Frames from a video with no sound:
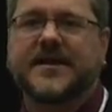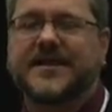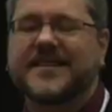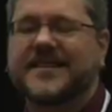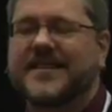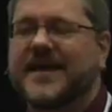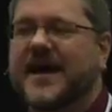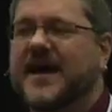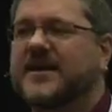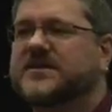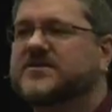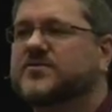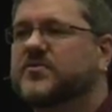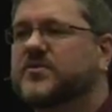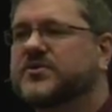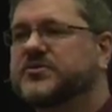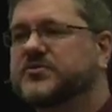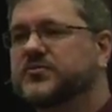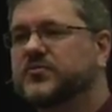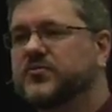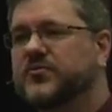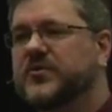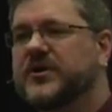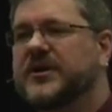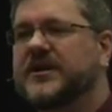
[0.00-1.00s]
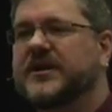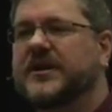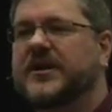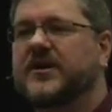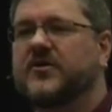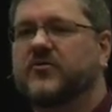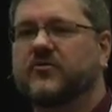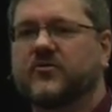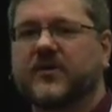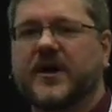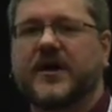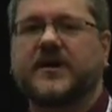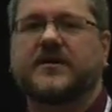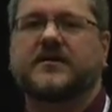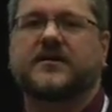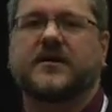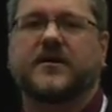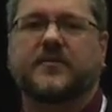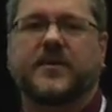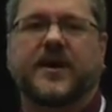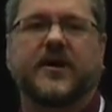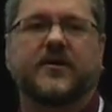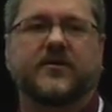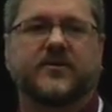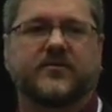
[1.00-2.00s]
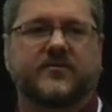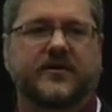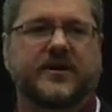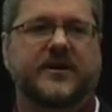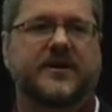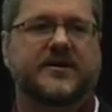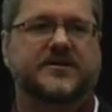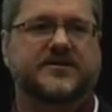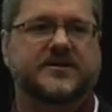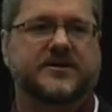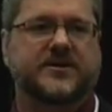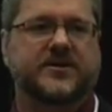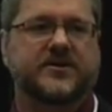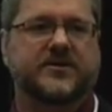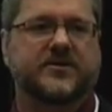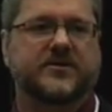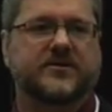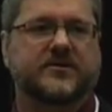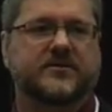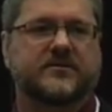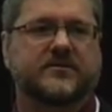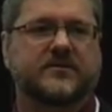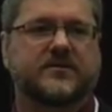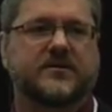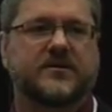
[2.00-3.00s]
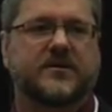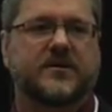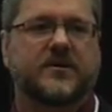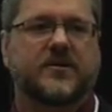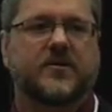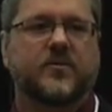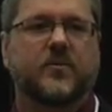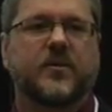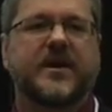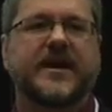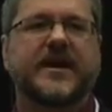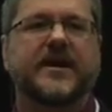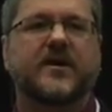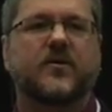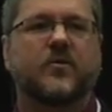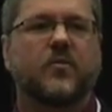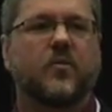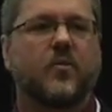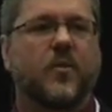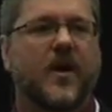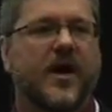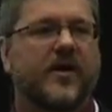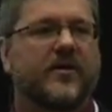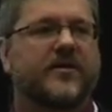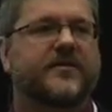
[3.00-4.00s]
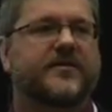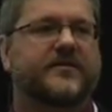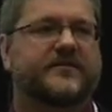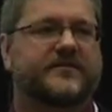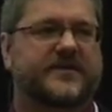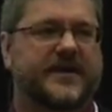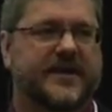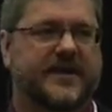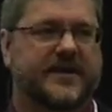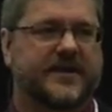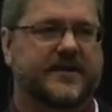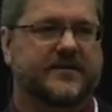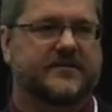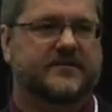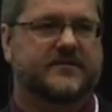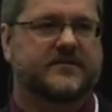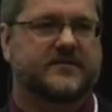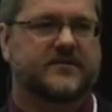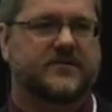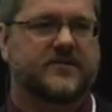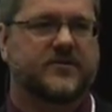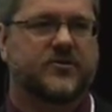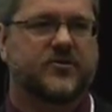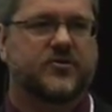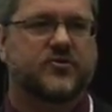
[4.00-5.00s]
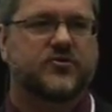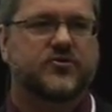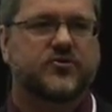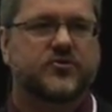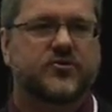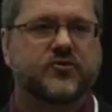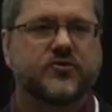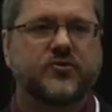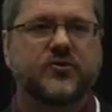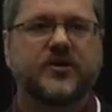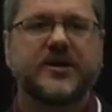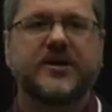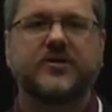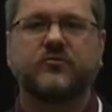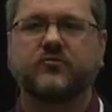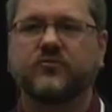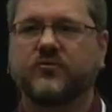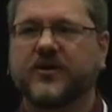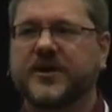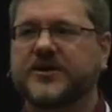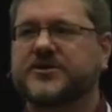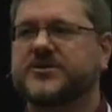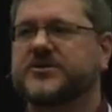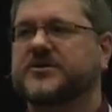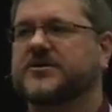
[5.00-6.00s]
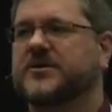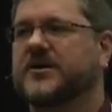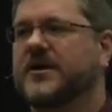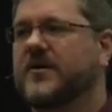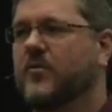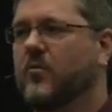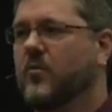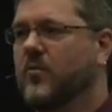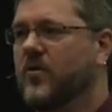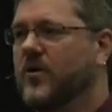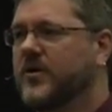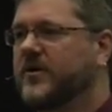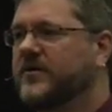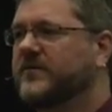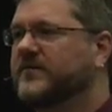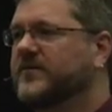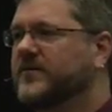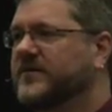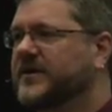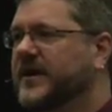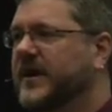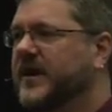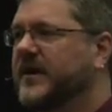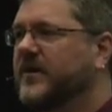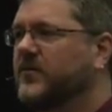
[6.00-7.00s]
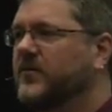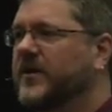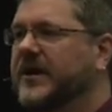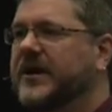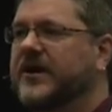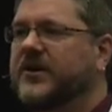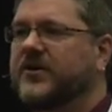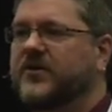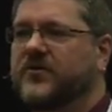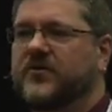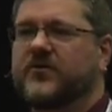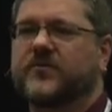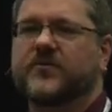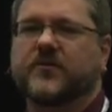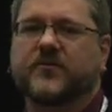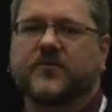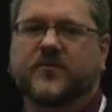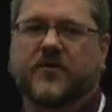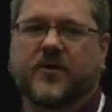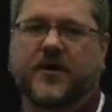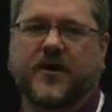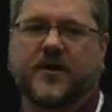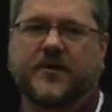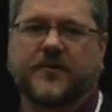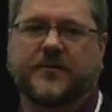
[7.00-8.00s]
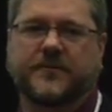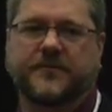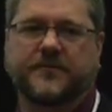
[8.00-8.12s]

That's what's really great about 3D Secure. We get a wealth of data, truly rich, wonderful data we can use for fraud